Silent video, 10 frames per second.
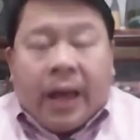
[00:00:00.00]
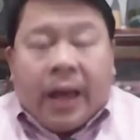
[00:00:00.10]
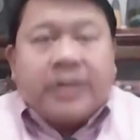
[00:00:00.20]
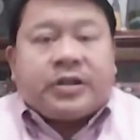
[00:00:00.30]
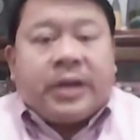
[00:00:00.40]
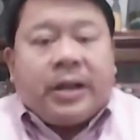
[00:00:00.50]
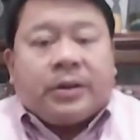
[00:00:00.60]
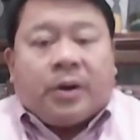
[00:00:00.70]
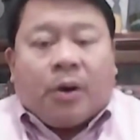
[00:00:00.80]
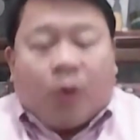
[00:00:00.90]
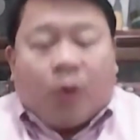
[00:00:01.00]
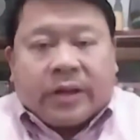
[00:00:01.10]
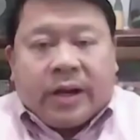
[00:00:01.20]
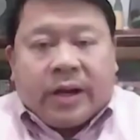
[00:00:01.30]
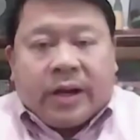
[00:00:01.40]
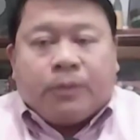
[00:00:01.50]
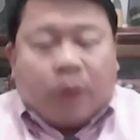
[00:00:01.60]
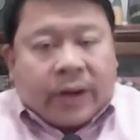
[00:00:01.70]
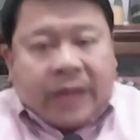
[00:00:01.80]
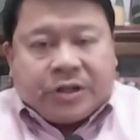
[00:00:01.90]
Any senator ordering him
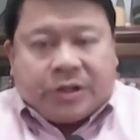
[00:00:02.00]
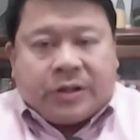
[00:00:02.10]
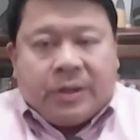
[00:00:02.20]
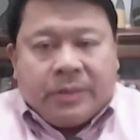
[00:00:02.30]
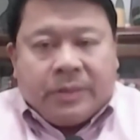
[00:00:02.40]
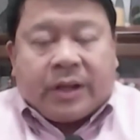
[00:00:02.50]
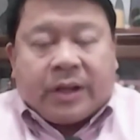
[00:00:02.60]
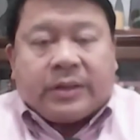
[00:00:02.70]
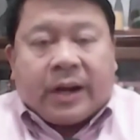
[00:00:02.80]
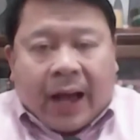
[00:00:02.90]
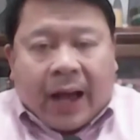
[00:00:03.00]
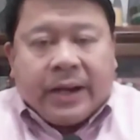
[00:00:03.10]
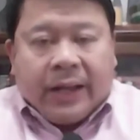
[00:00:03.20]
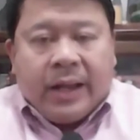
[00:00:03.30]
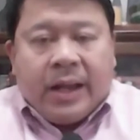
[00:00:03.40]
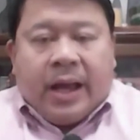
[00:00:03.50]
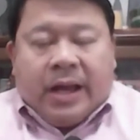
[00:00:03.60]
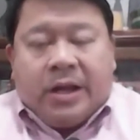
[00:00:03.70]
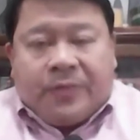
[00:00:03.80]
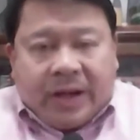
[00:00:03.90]
to arrest Mister Dargani,
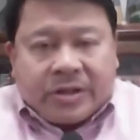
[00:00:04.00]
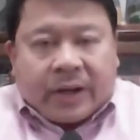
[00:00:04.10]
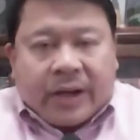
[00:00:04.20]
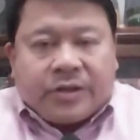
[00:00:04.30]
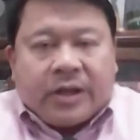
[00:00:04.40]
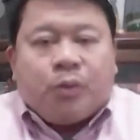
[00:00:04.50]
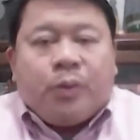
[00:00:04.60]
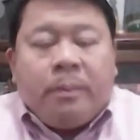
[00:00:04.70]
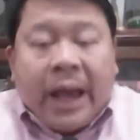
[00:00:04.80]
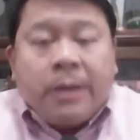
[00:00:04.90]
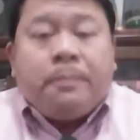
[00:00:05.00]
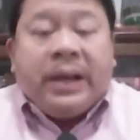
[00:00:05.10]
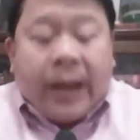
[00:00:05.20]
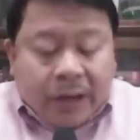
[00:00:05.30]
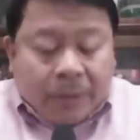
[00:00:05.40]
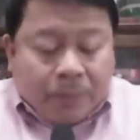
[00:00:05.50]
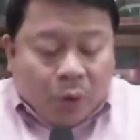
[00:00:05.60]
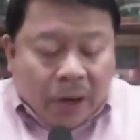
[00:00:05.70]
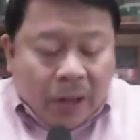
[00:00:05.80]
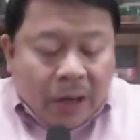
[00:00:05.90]
and if he is arrested, may be
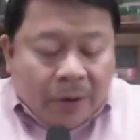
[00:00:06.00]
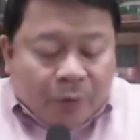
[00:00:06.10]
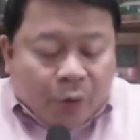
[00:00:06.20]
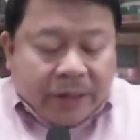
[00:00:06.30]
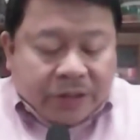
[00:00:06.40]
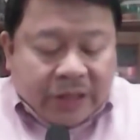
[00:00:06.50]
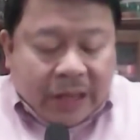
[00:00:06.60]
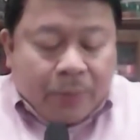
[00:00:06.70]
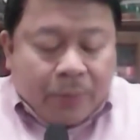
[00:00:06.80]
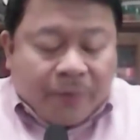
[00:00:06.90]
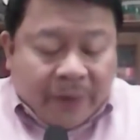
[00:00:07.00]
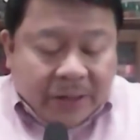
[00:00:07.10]
liable for the same